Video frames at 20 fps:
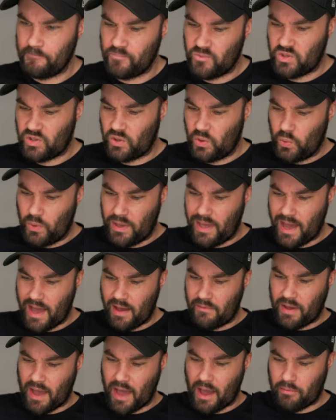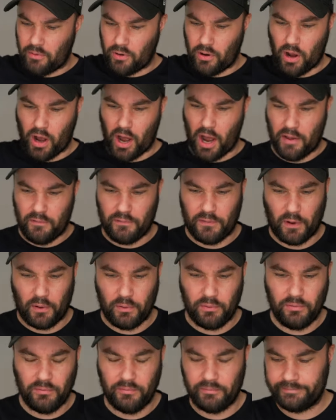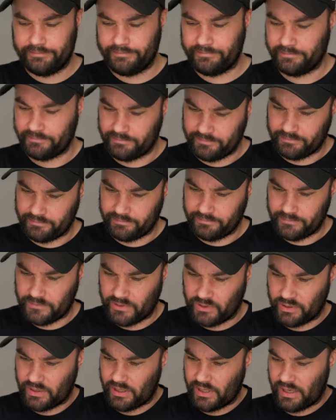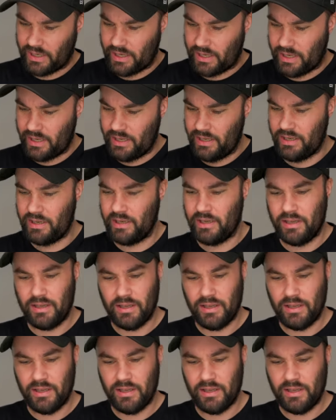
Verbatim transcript: so we have our iPhone. Okay,